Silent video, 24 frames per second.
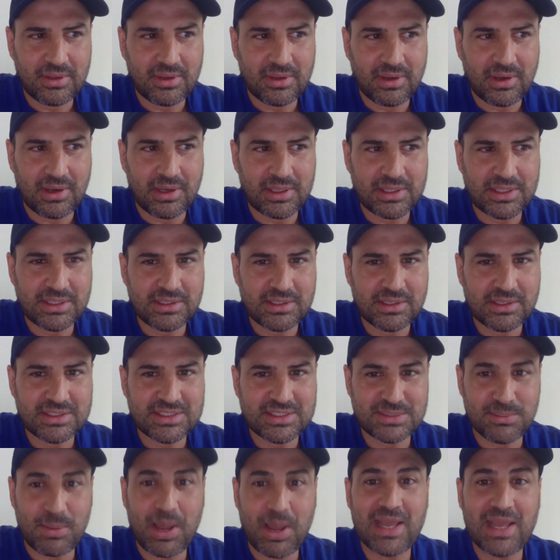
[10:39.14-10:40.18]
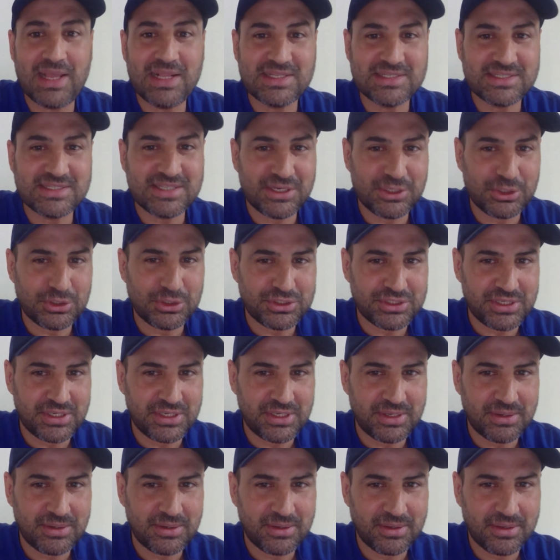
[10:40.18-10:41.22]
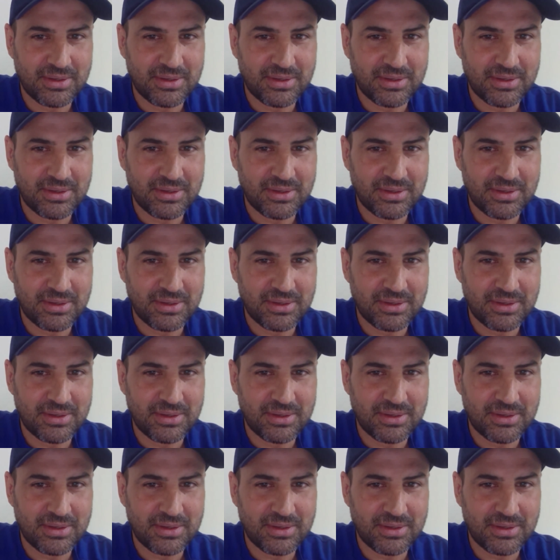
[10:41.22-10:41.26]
are the smiles that you see